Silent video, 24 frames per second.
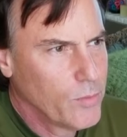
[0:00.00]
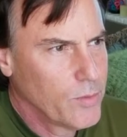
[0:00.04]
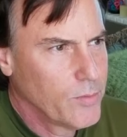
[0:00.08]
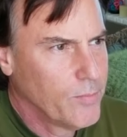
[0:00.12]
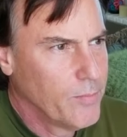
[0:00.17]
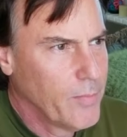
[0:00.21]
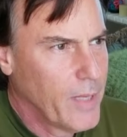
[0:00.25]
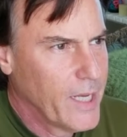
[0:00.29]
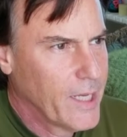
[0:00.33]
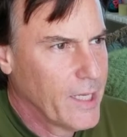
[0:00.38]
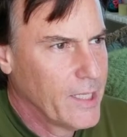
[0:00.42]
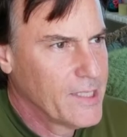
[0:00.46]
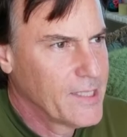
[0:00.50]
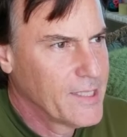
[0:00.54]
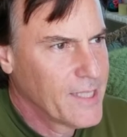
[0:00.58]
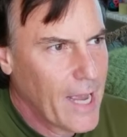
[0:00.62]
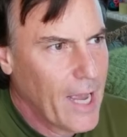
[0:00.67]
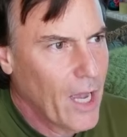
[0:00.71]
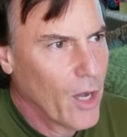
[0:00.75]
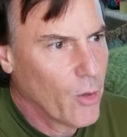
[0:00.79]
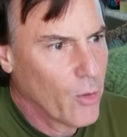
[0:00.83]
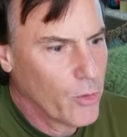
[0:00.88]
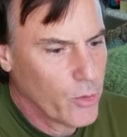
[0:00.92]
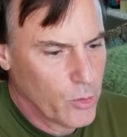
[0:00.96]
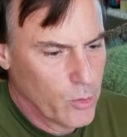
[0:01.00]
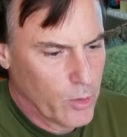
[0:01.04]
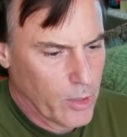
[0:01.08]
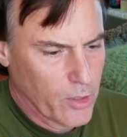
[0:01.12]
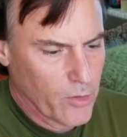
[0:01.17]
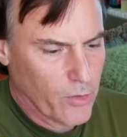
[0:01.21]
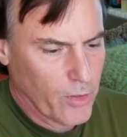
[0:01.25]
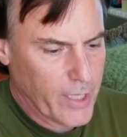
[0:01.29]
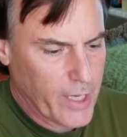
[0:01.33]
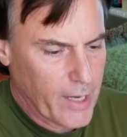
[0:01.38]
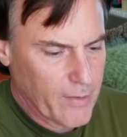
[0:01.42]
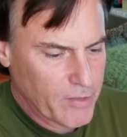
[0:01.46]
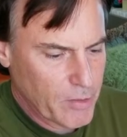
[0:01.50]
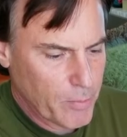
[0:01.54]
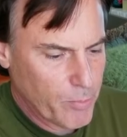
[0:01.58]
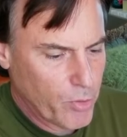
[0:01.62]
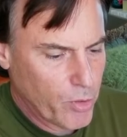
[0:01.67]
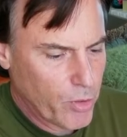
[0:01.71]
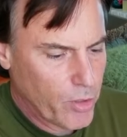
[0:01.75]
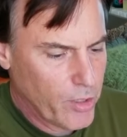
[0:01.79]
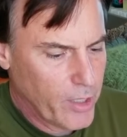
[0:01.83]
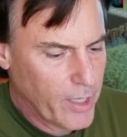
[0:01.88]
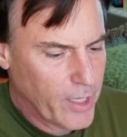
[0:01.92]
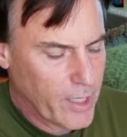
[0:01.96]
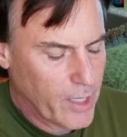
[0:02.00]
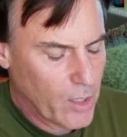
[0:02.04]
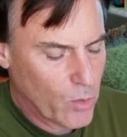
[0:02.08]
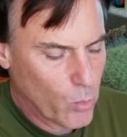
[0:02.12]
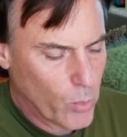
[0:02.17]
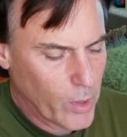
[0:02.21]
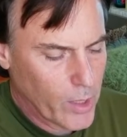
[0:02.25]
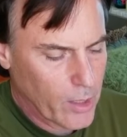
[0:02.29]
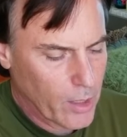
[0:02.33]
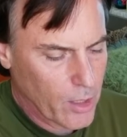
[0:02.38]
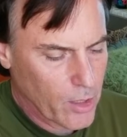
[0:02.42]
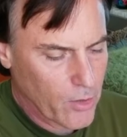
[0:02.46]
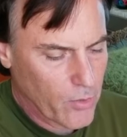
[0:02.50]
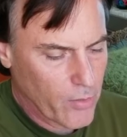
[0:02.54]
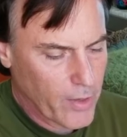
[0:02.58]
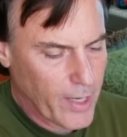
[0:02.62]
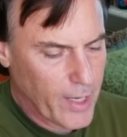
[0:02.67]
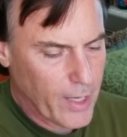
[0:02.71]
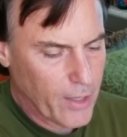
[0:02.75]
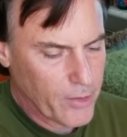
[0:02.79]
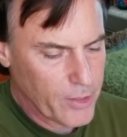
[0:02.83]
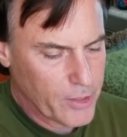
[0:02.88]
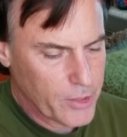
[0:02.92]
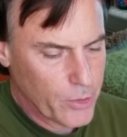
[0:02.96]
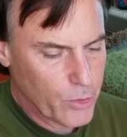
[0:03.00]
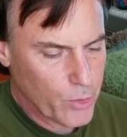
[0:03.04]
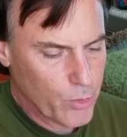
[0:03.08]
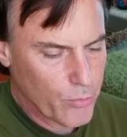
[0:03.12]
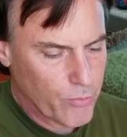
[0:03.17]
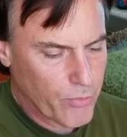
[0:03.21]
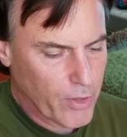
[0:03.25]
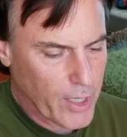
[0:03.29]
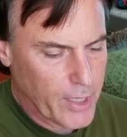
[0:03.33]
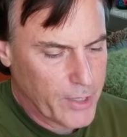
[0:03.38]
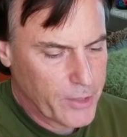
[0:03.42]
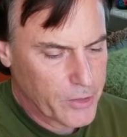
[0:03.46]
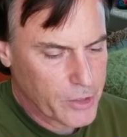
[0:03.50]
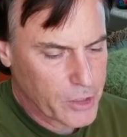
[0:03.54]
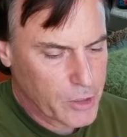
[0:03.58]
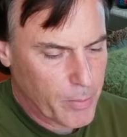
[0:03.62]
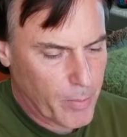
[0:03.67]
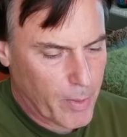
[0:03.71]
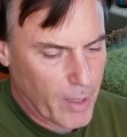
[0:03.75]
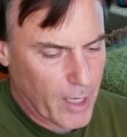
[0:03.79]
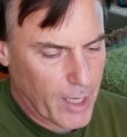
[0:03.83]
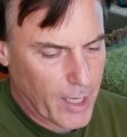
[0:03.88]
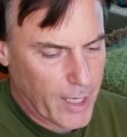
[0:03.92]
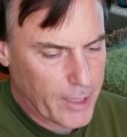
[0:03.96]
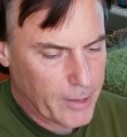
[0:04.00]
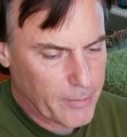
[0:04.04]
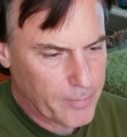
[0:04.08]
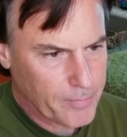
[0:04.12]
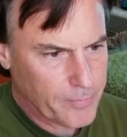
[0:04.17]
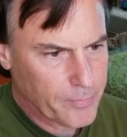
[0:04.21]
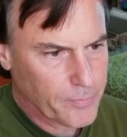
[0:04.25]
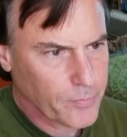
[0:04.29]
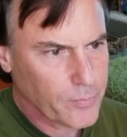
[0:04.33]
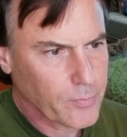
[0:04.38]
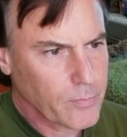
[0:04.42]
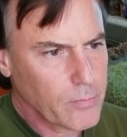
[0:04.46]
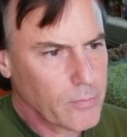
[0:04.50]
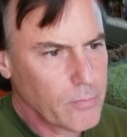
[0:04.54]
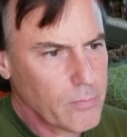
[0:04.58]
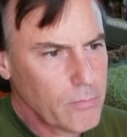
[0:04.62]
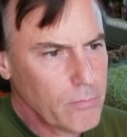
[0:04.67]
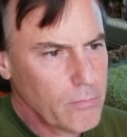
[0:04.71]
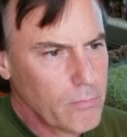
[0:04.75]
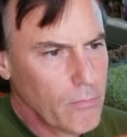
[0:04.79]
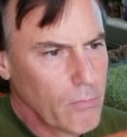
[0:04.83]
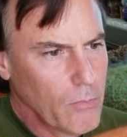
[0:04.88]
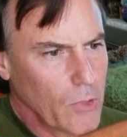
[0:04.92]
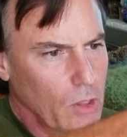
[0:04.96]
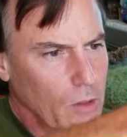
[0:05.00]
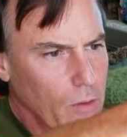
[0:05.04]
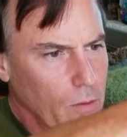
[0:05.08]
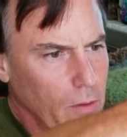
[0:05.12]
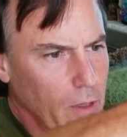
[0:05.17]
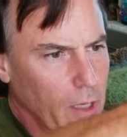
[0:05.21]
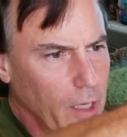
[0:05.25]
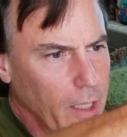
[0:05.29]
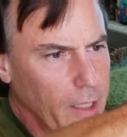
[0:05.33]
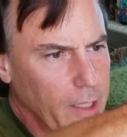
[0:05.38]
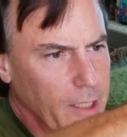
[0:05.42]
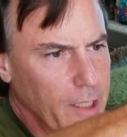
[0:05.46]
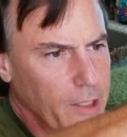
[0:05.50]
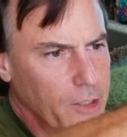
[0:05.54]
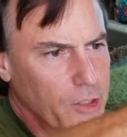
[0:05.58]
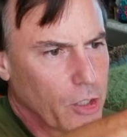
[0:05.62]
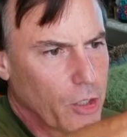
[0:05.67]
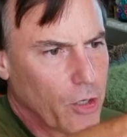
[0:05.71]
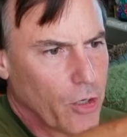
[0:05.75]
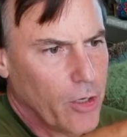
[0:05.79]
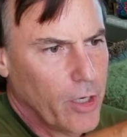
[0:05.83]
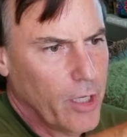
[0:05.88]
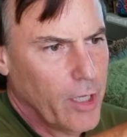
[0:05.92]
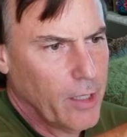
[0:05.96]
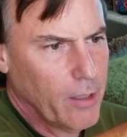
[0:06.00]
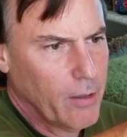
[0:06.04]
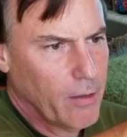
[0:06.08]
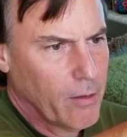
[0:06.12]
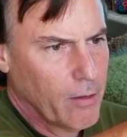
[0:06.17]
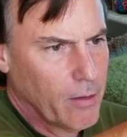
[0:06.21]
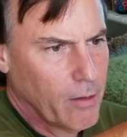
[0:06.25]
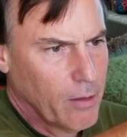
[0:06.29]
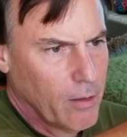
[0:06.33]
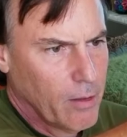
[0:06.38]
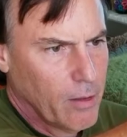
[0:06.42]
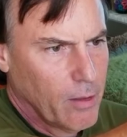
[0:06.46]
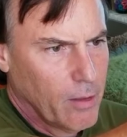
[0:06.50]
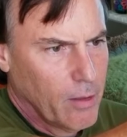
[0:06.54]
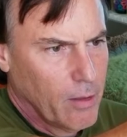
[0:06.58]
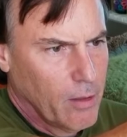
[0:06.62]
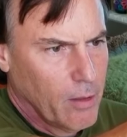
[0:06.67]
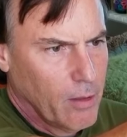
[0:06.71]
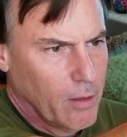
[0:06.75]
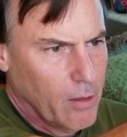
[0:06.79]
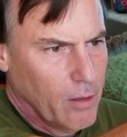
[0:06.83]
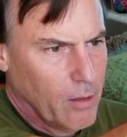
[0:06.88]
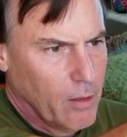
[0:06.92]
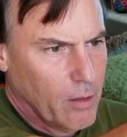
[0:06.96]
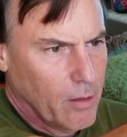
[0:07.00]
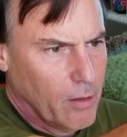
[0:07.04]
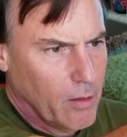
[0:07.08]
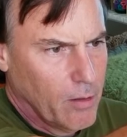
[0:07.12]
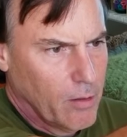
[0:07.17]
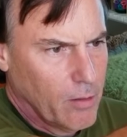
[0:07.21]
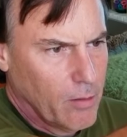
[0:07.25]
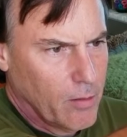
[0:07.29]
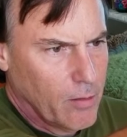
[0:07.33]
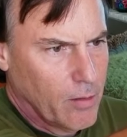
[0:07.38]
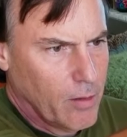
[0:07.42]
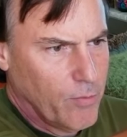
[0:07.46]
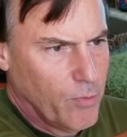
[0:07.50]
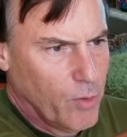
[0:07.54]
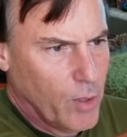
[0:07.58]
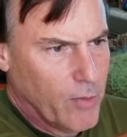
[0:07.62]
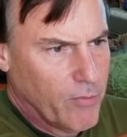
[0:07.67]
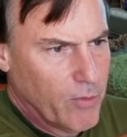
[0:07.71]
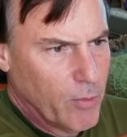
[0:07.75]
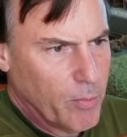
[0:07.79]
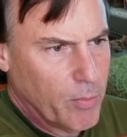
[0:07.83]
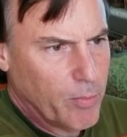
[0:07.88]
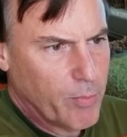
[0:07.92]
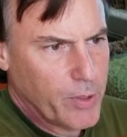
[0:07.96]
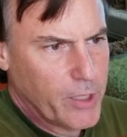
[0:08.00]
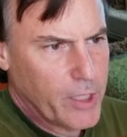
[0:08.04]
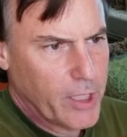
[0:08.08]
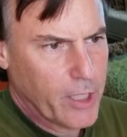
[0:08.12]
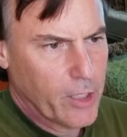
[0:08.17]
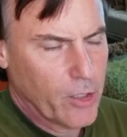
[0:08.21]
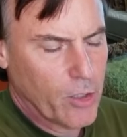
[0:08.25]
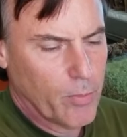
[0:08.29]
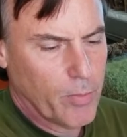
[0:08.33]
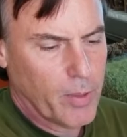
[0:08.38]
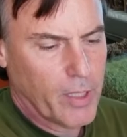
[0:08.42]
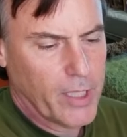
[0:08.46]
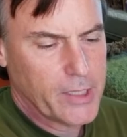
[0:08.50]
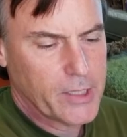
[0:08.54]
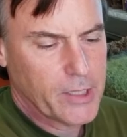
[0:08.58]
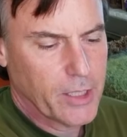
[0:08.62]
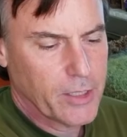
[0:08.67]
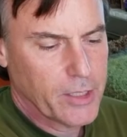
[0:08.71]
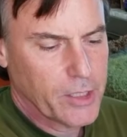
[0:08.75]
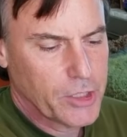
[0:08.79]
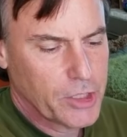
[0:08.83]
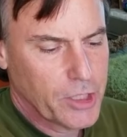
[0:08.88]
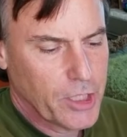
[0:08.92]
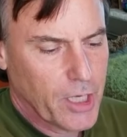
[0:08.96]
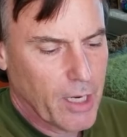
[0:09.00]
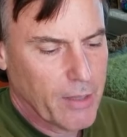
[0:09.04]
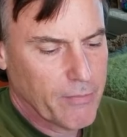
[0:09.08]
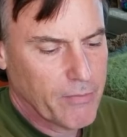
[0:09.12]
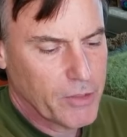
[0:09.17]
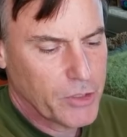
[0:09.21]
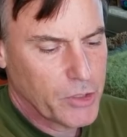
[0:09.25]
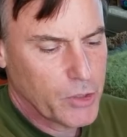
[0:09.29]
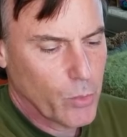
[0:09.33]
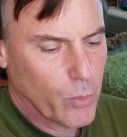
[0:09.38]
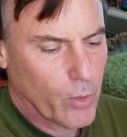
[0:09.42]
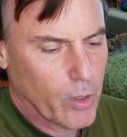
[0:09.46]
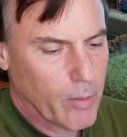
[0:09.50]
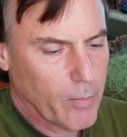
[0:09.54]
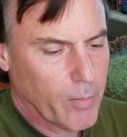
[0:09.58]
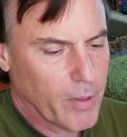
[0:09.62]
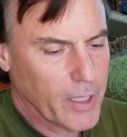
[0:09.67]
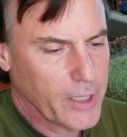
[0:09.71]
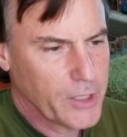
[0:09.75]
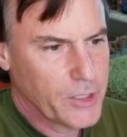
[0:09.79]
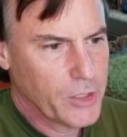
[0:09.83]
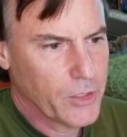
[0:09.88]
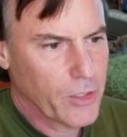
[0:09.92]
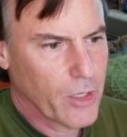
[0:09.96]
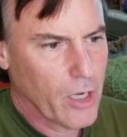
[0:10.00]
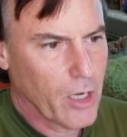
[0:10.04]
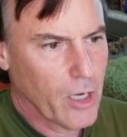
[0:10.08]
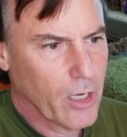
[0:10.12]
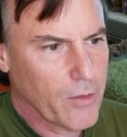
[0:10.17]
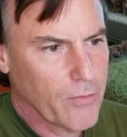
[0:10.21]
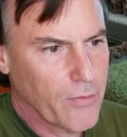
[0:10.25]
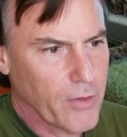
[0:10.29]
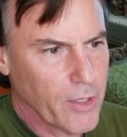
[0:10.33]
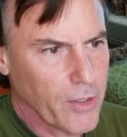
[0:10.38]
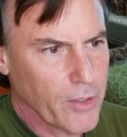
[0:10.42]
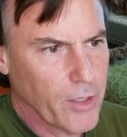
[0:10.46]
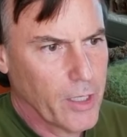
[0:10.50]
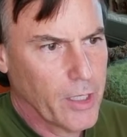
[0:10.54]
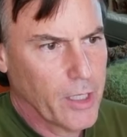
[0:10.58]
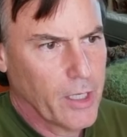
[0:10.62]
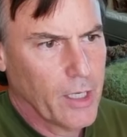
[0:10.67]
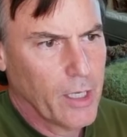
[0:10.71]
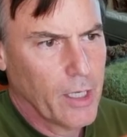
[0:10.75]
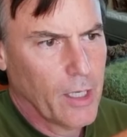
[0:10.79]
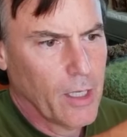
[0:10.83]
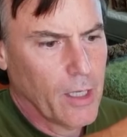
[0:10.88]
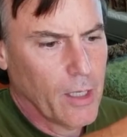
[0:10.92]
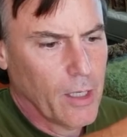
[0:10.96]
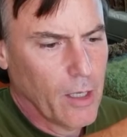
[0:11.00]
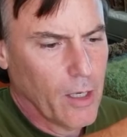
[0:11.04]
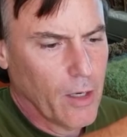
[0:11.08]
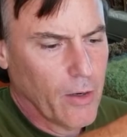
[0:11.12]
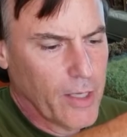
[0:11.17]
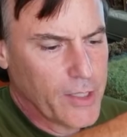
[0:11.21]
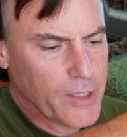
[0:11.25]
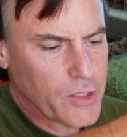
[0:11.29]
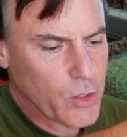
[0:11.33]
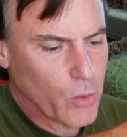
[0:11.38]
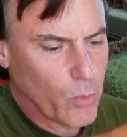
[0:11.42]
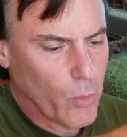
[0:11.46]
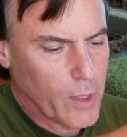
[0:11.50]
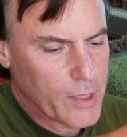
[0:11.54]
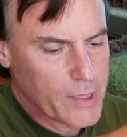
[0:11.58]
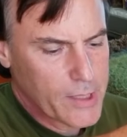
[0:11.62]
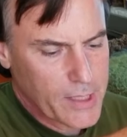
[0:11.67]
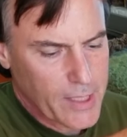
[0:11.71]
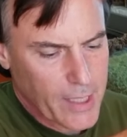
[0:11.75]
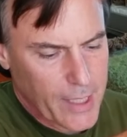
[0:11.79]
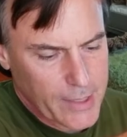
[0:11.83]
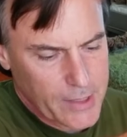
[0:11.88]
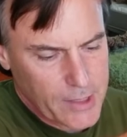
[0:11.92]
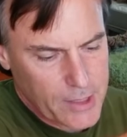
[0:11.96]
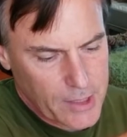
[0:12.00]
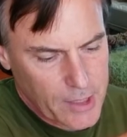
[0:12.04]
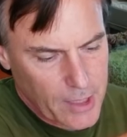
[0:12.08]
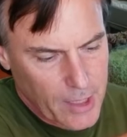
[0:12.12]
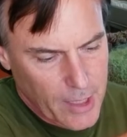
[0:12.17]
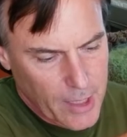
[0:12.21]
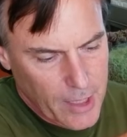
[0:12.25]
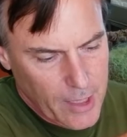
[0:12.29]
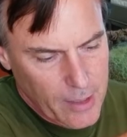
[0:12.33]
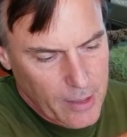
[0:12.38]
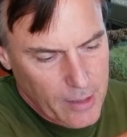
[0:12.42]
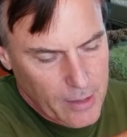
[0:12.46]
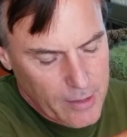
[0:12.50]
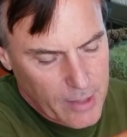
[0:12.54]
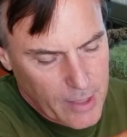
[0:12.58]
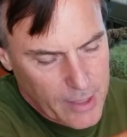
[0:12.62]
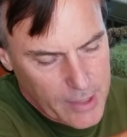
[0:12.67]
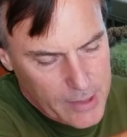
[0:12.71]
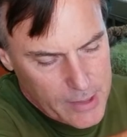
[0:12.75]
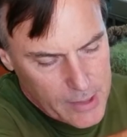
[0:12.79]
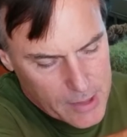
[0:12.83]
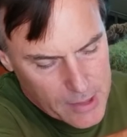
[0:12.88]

make a sound. You literally have to put it in and wiggle it around until you find your spot. Okay, and then turn it if you have a particular place on the shaft that you want to place your cock feather. All right, so once that's done, then it's a